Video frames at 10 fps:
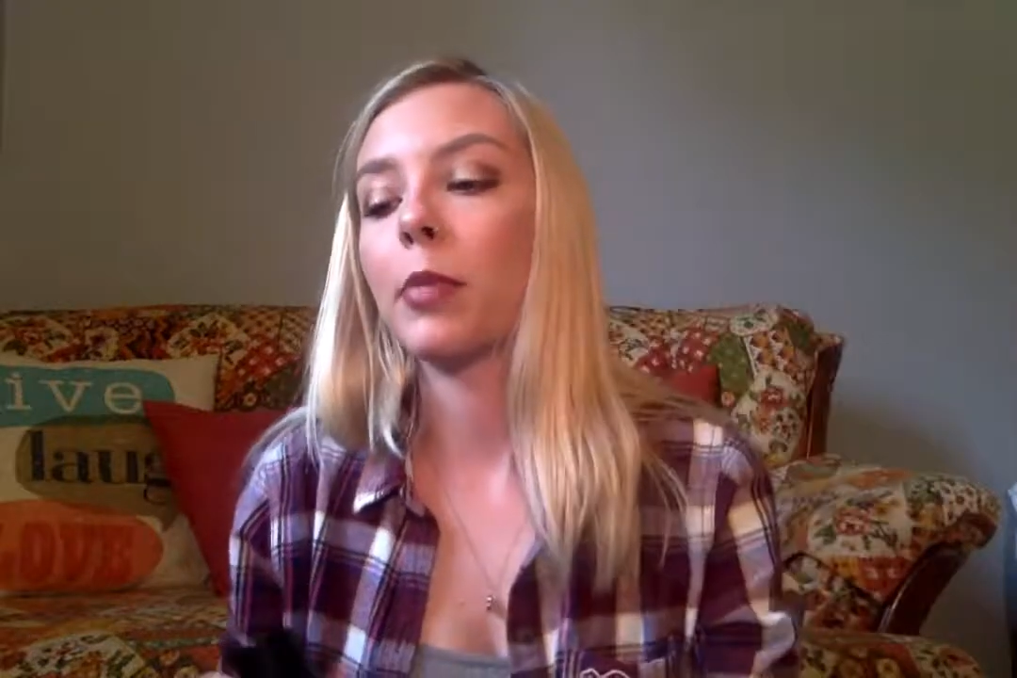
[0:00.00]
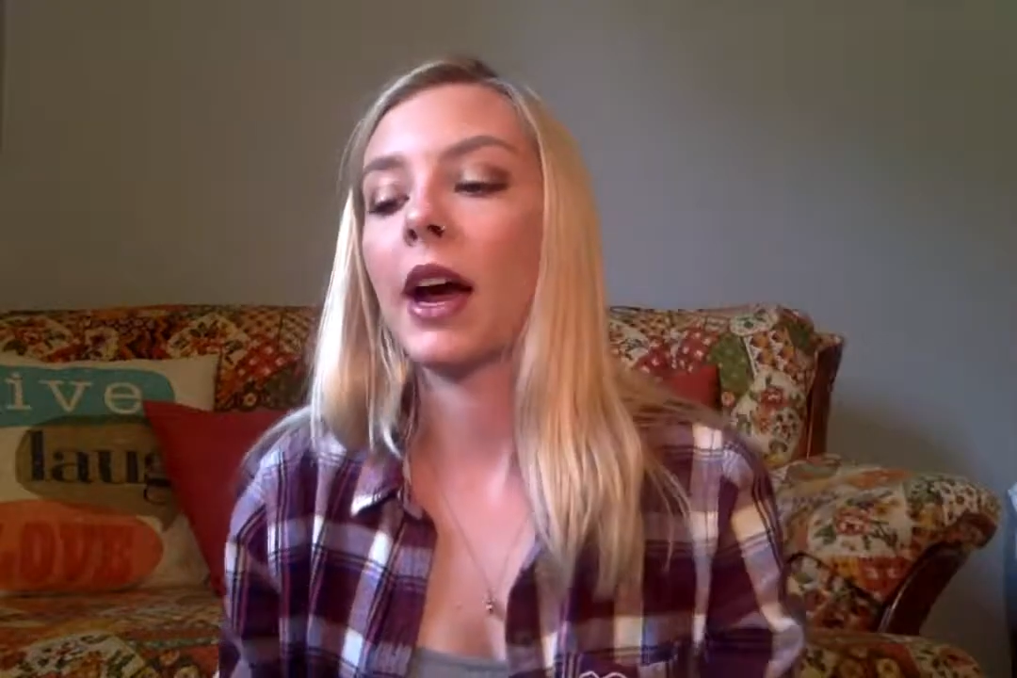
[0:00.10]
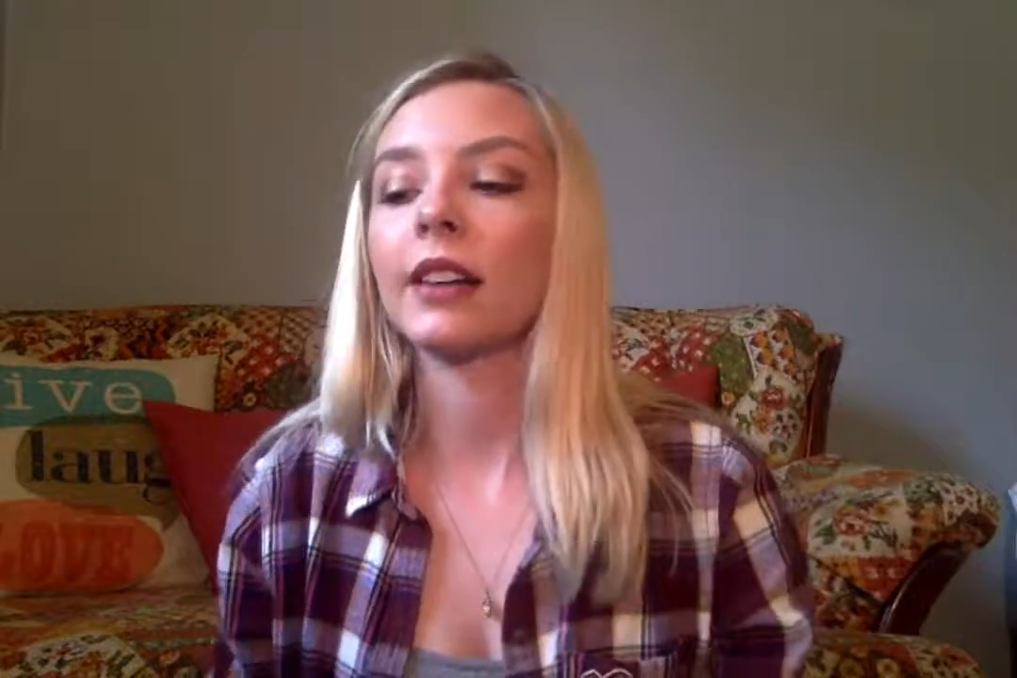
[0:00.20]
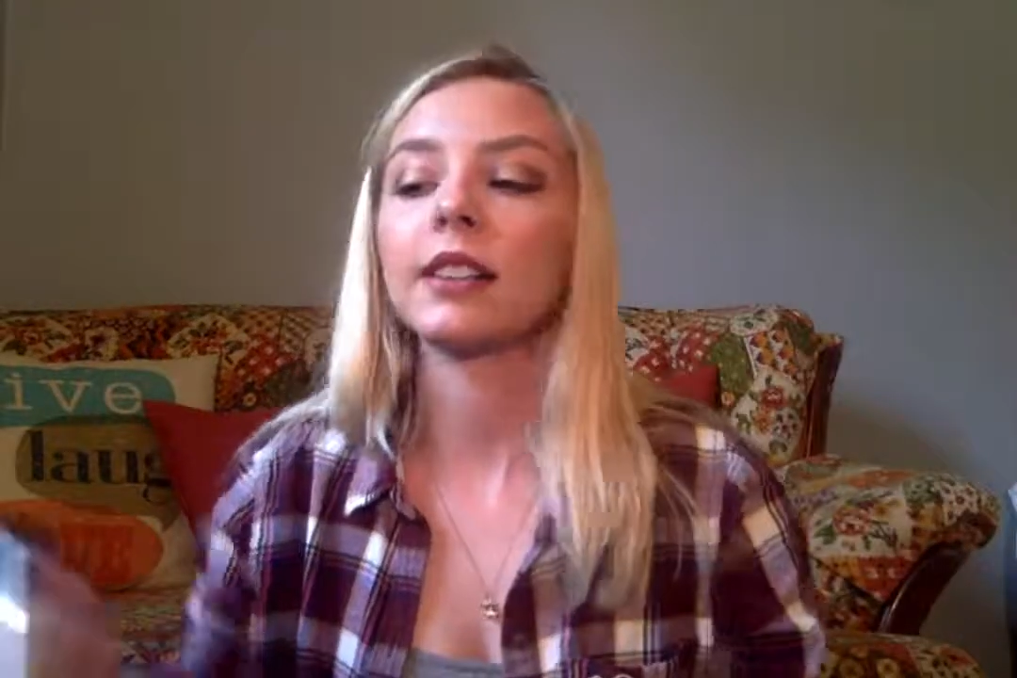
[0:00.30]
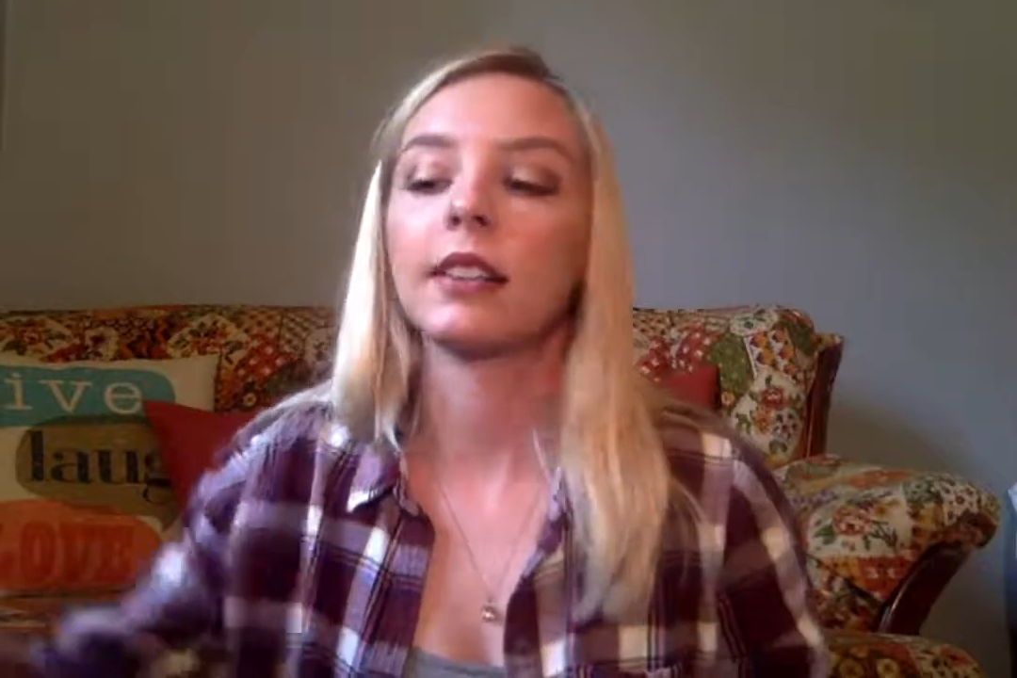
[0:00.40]

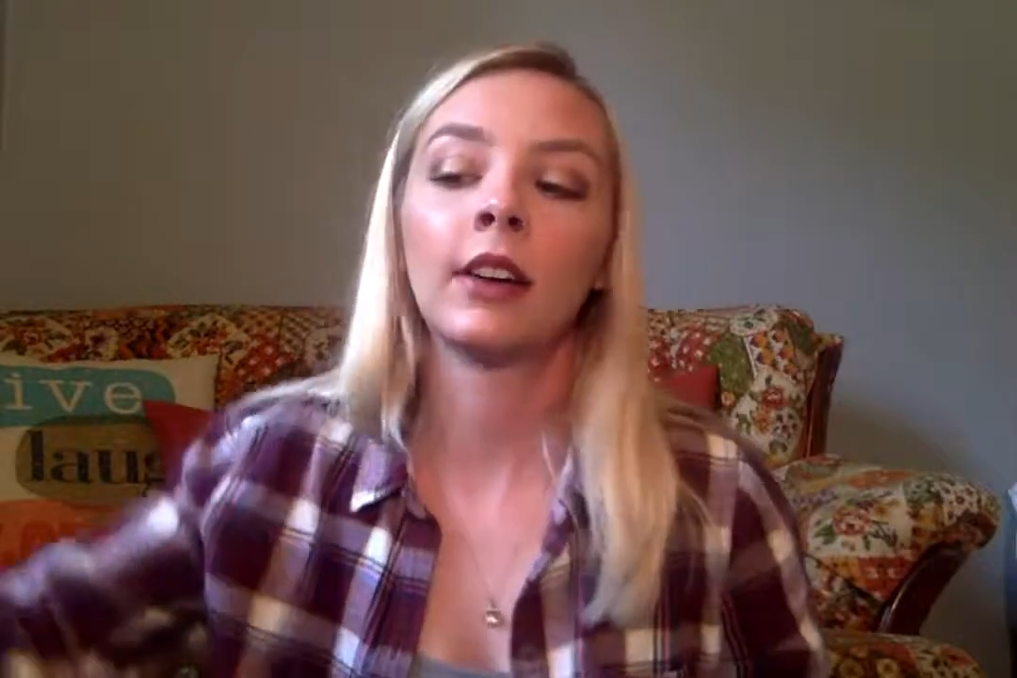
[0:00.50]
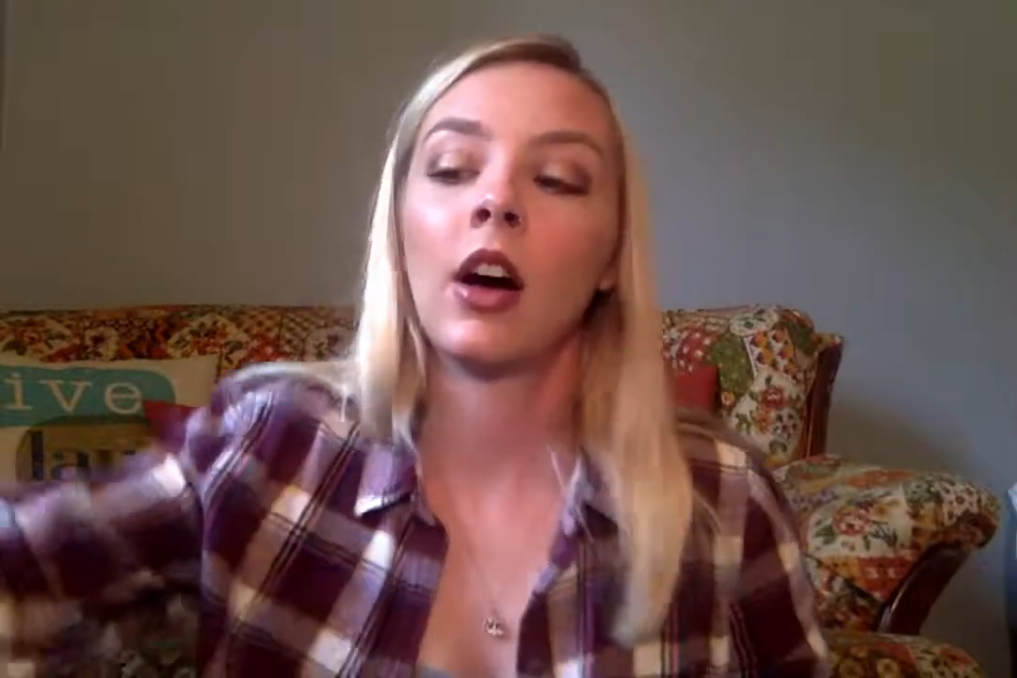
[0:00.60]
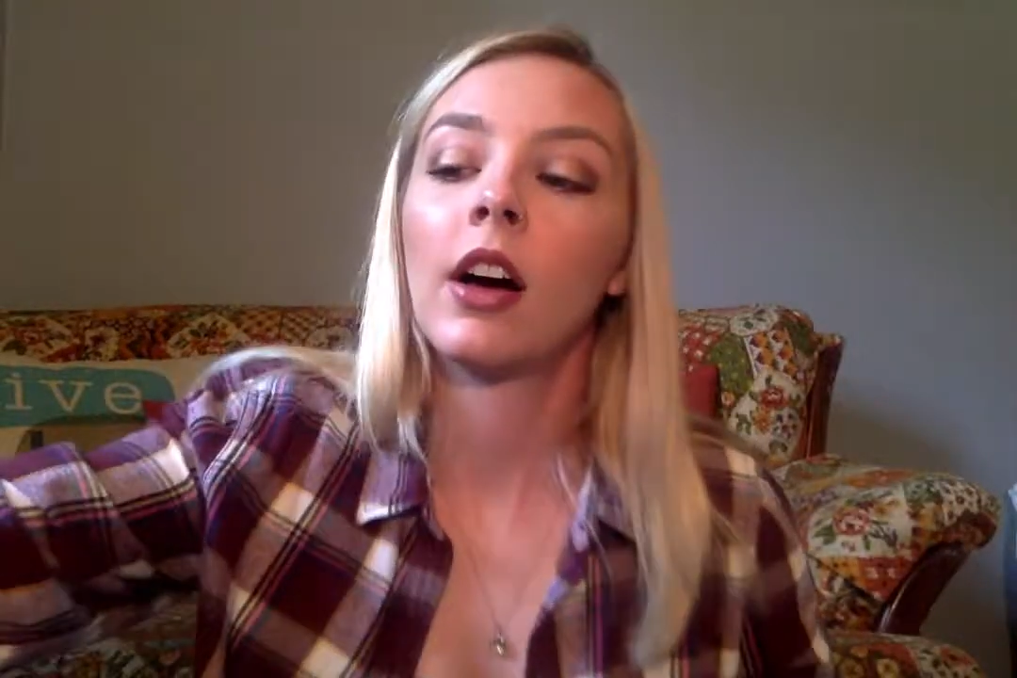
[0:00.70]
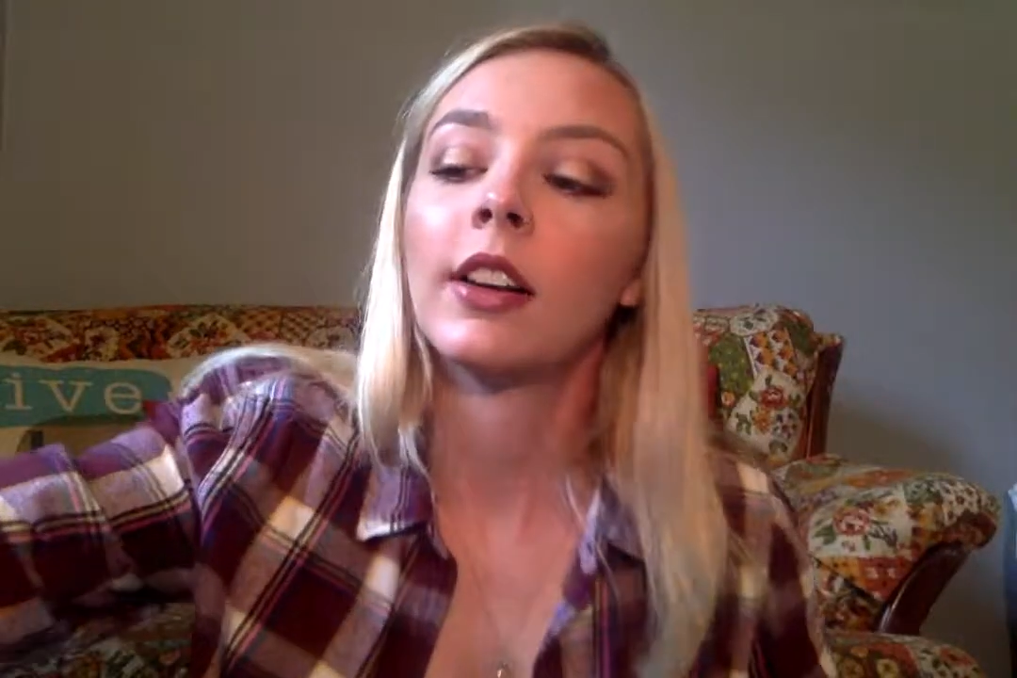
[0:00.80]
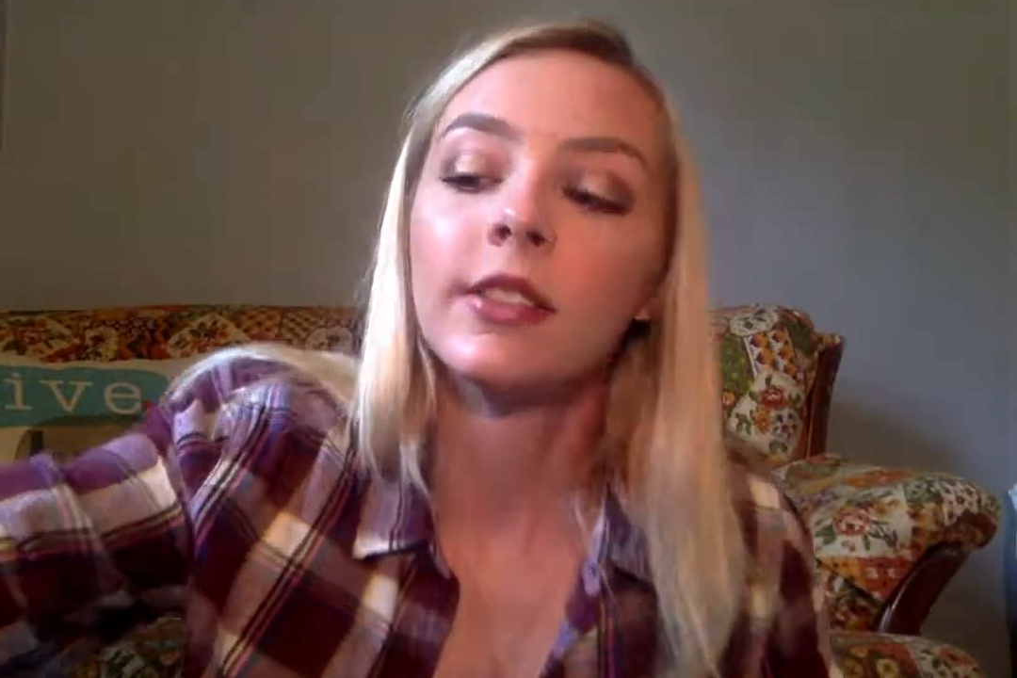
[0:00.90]
Passing it
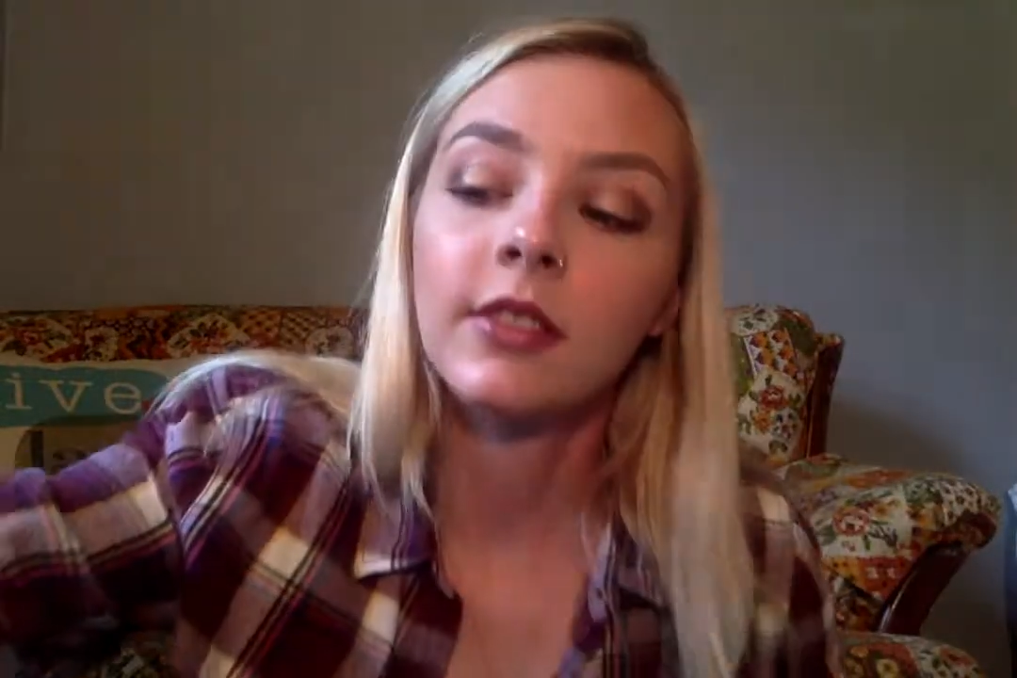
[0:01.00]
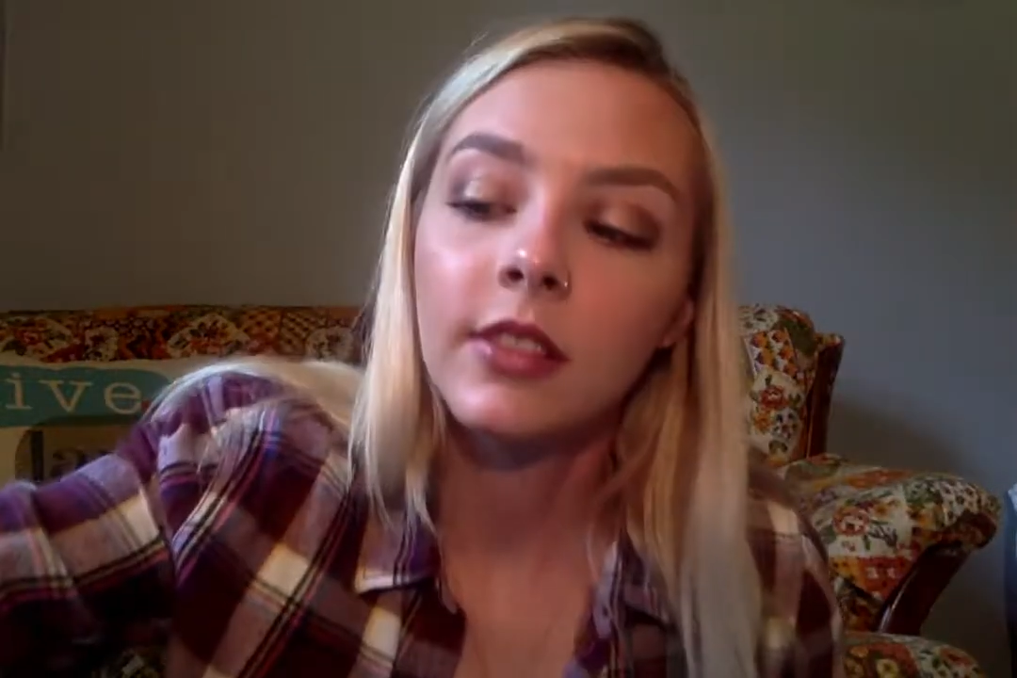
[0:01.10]
on.